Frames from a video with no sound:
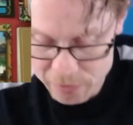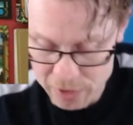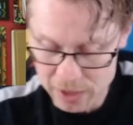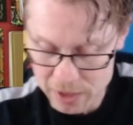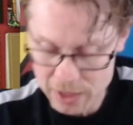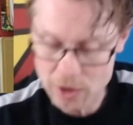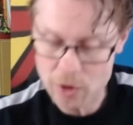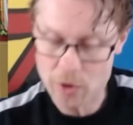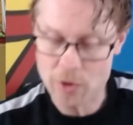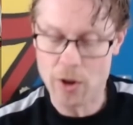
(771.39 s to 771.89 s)

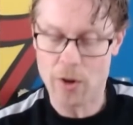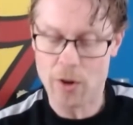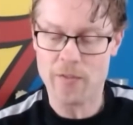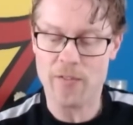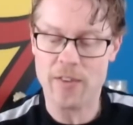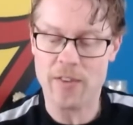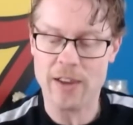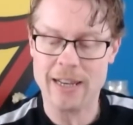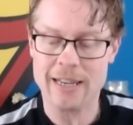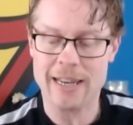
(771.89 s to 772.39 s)
you're not
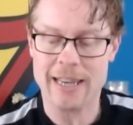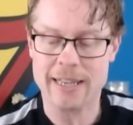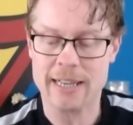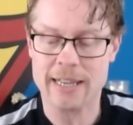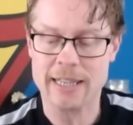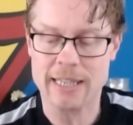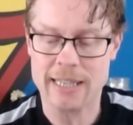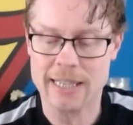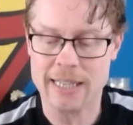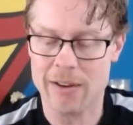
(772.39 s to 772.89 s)
feeling
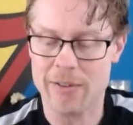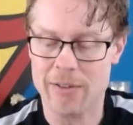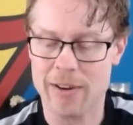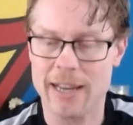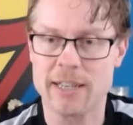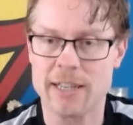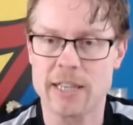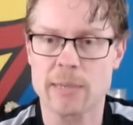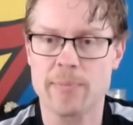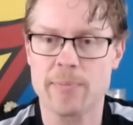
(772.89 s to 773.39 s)
necessarily in a
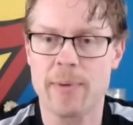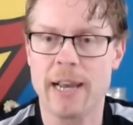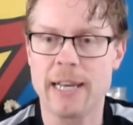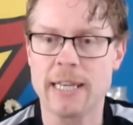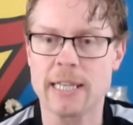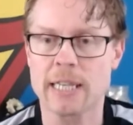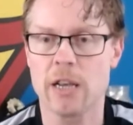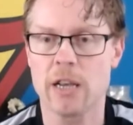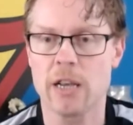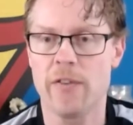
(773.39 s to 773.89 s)
space
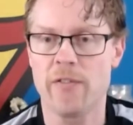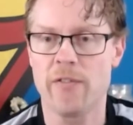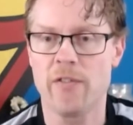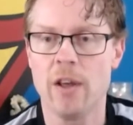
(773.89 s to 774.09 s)
of,